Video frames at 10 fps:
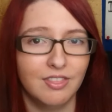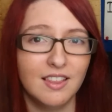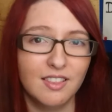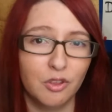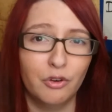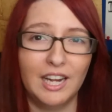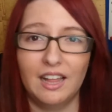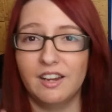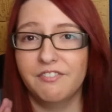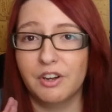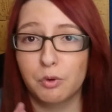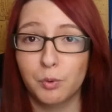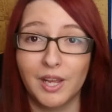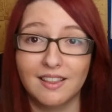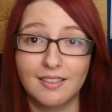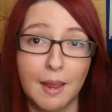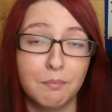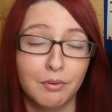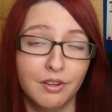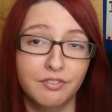This storyline felt quite
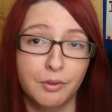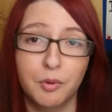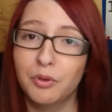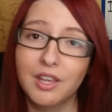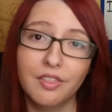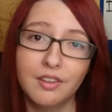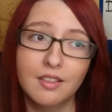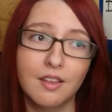separate from all the others.